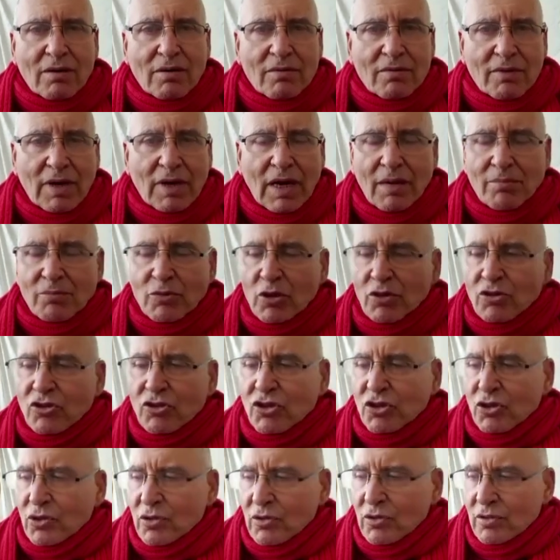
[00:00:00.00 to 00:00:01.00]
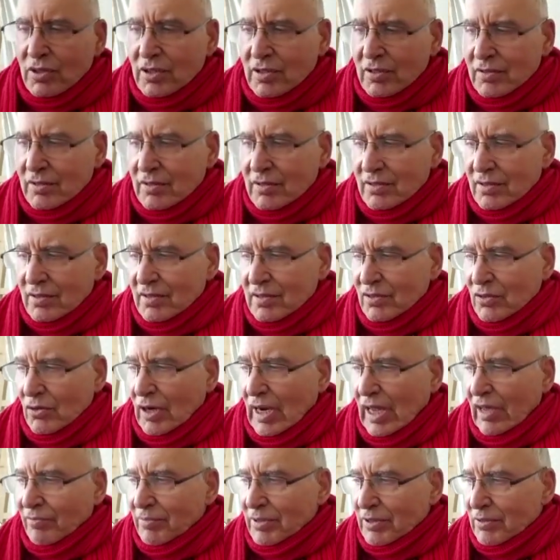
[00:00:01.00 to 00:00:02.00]
I'm not sure that there's no
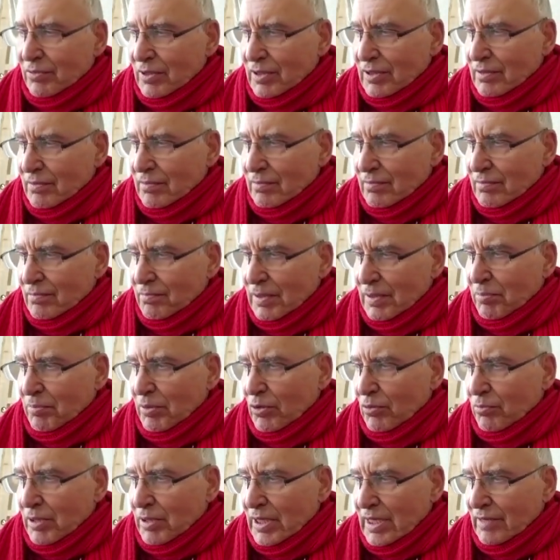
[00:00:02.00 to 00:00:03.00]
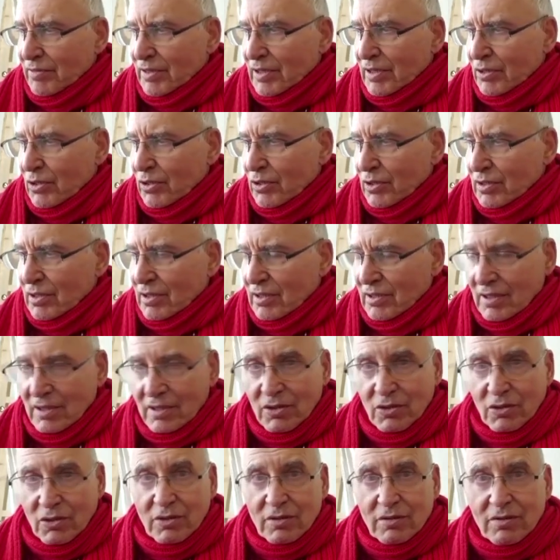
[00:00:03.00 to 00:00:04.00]
love between people who believe in God and then
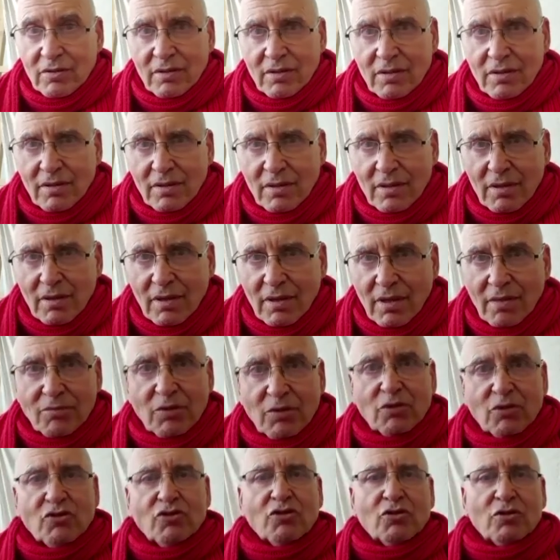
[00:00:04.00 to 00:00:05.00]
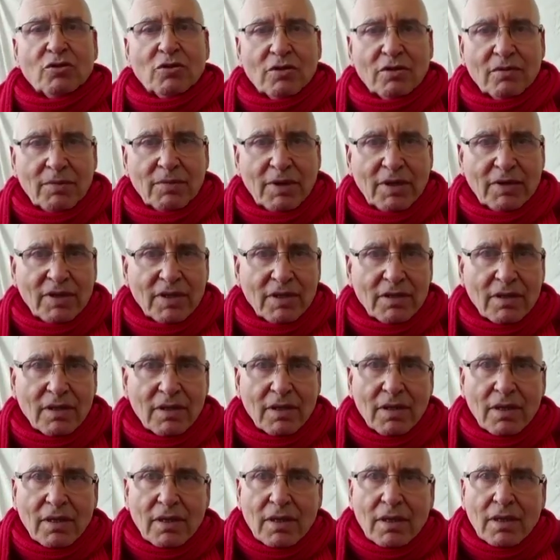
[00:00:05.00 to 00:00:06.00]
God. I'm not sure about it.
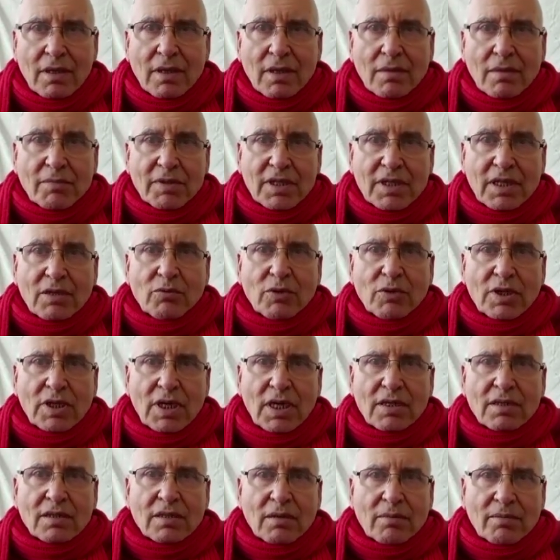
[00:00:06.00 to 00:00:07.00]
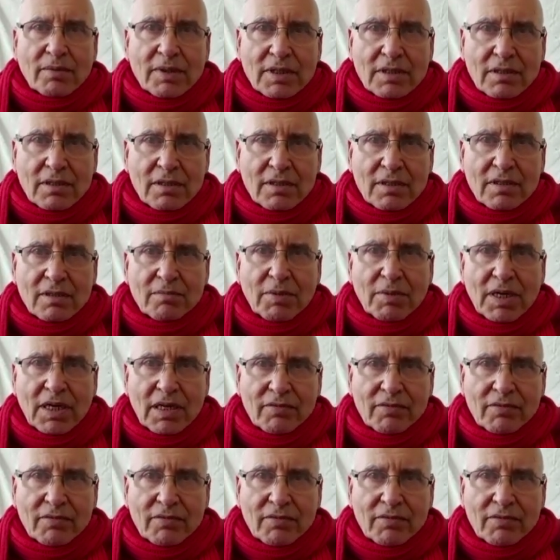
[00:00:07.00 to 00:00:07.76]
But anyway, yes, I mean, this is belief.